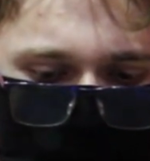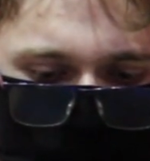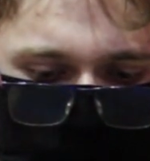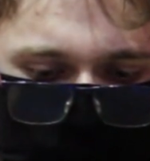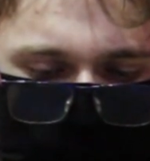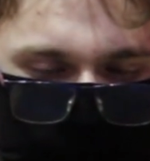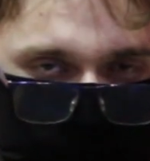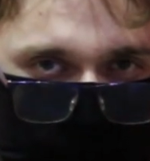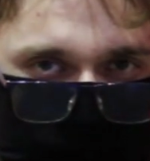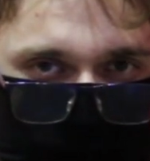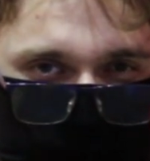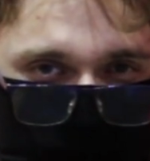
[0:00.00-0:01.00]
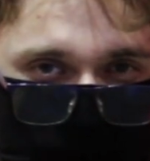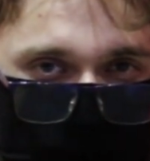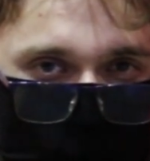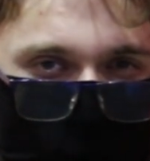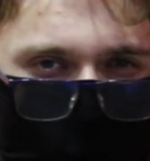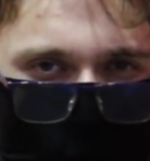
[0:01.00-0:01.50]
the
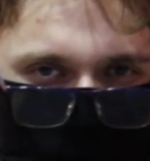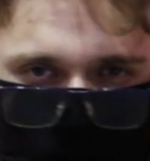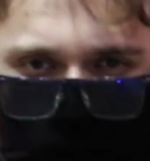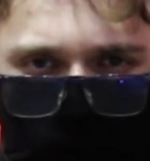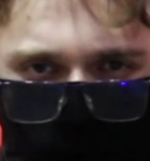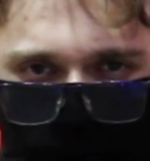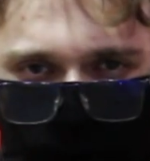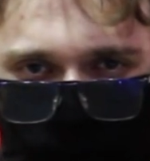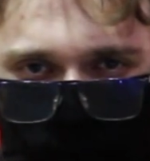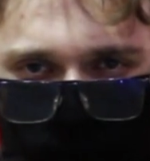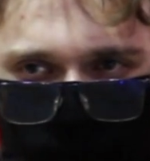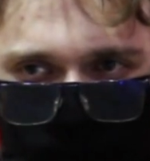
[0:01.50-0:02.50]
AN-94 overall and